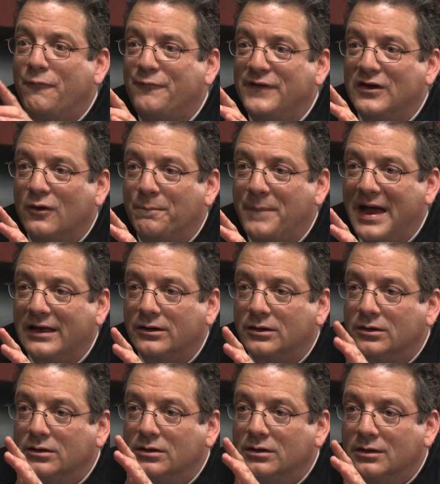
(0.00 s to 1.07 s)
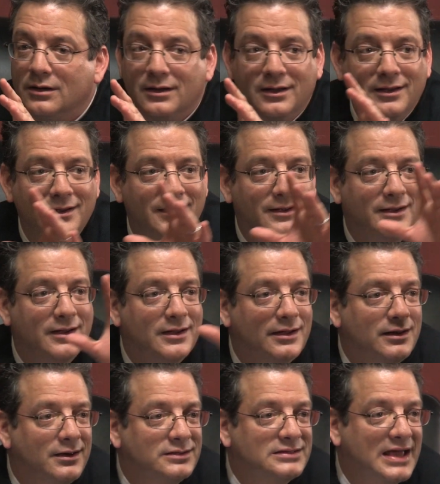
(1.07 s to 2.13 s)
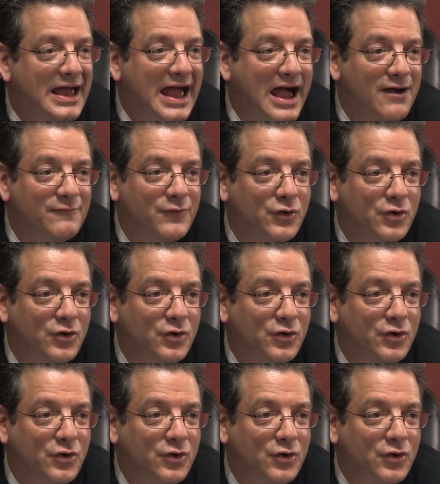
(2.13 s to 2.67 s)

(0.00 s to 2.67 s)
feel better to have